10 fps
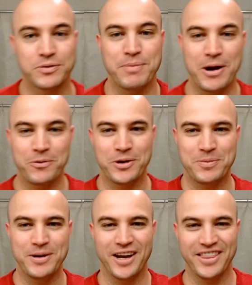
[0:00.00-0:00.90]
for bearing
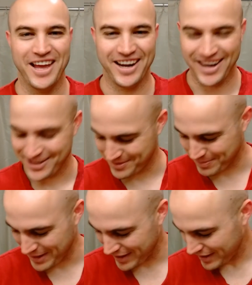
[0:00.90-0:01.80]
with me on that guys
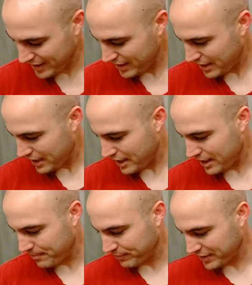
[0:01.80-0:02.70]
but
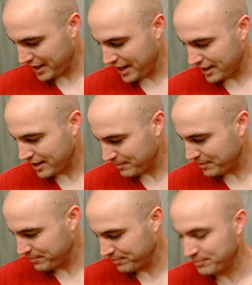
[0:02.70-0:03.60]
um, okay um, I'm
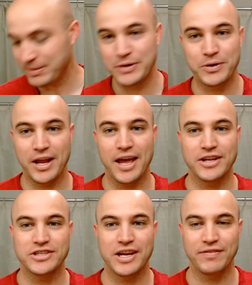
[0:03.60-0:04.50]
gonna be doing a
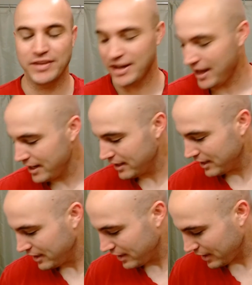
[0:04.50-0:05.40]
head shave today
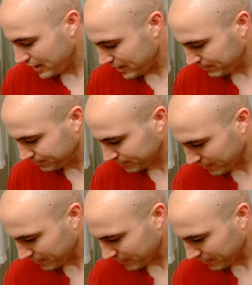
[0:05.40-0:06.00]
um,